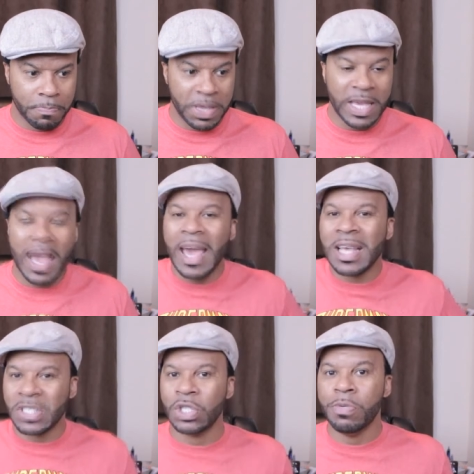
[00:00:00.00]
be
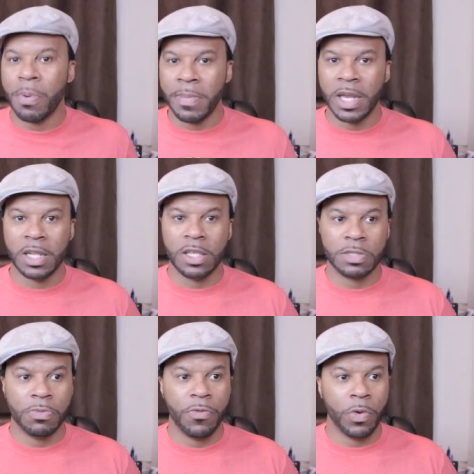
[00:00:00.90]
as Superman in
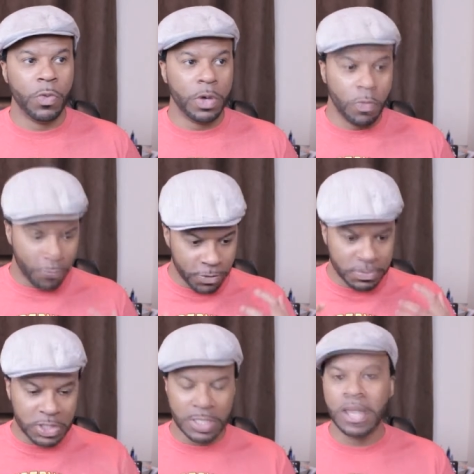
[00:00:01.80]
this movie.
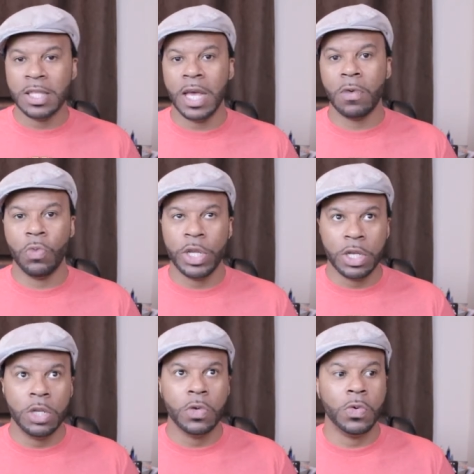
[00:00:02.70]
From seeing that, we
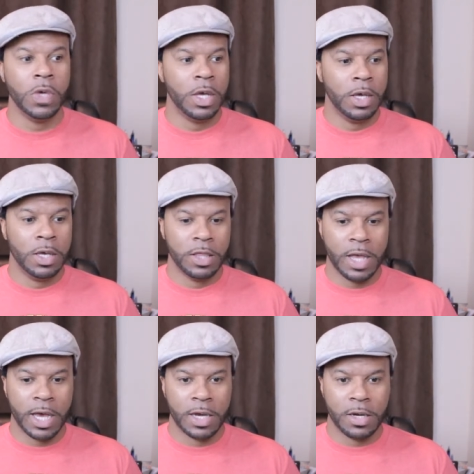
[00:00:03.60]
knew
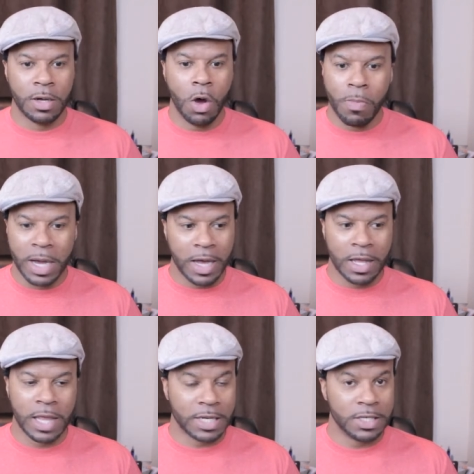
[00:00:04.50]
that, oh my
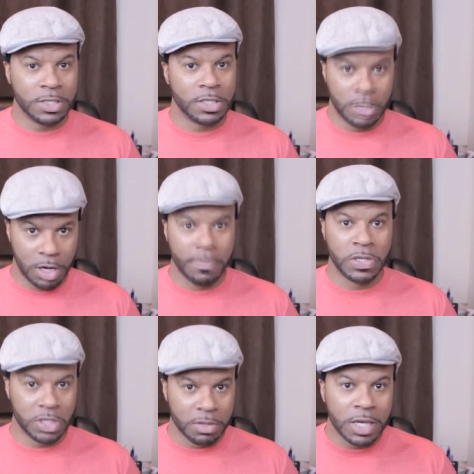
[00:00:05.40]
God, like, this is going to
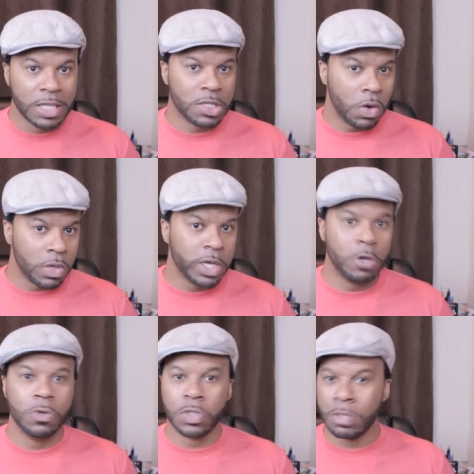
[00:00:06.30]
be something that's totally
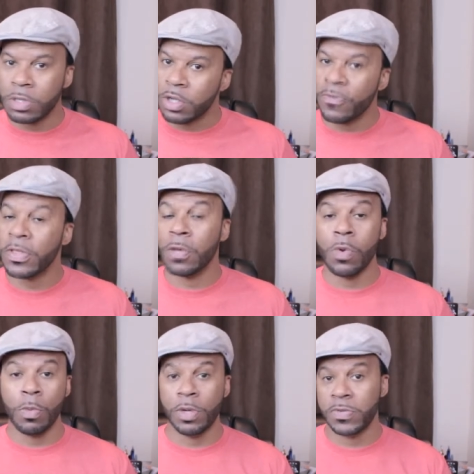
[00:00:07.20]
cool, something different than
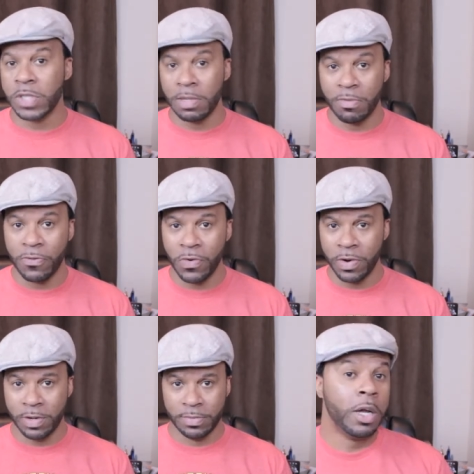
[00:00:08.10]
what we've seen
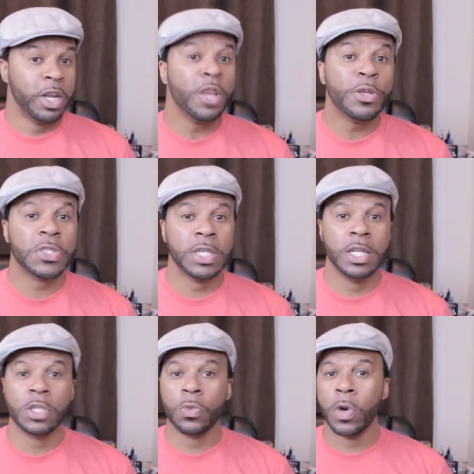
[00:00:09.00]
before. Another
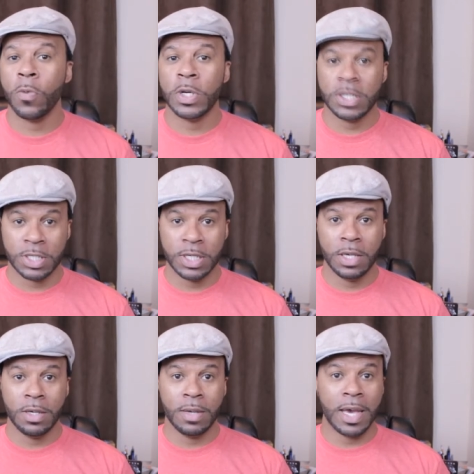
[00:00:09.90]
scene is where we
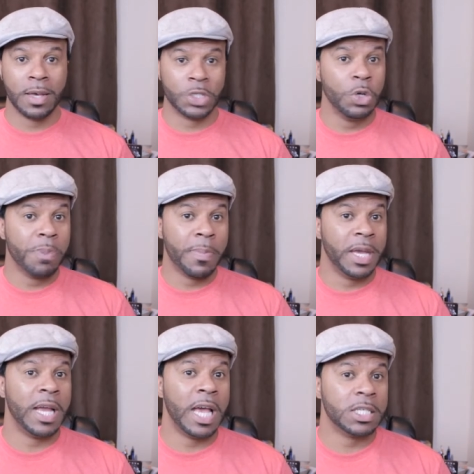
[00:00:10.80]
see
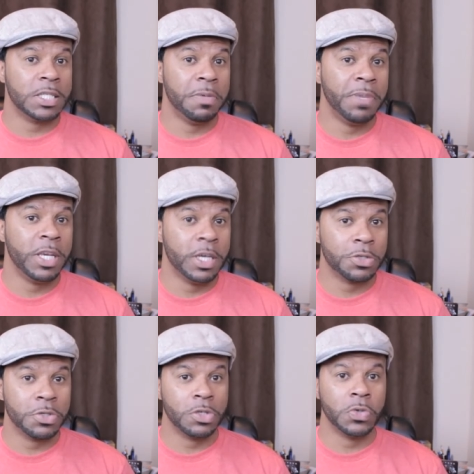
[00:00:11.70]
Superman actually be
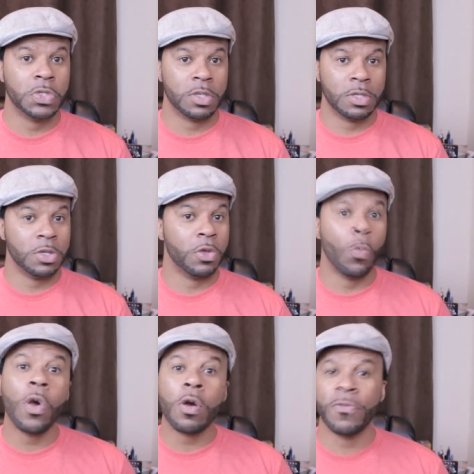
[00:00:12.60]
introduced to the
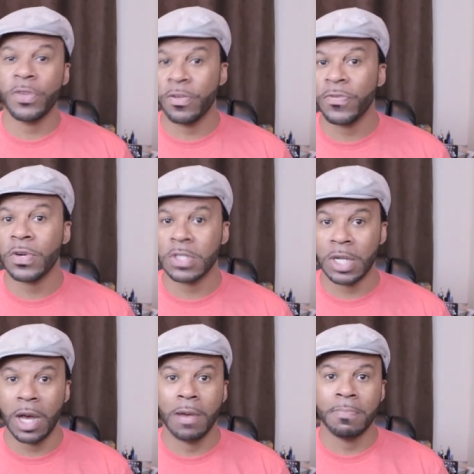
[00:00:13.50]
world for the first
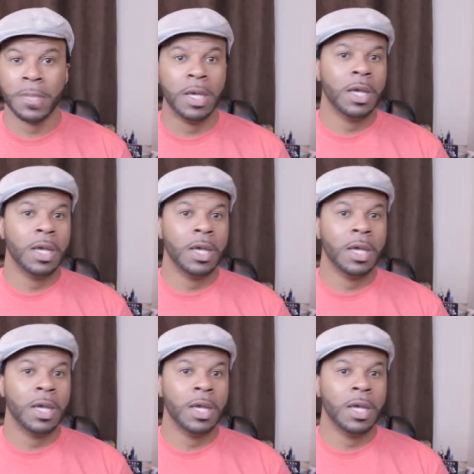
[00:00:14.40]
time.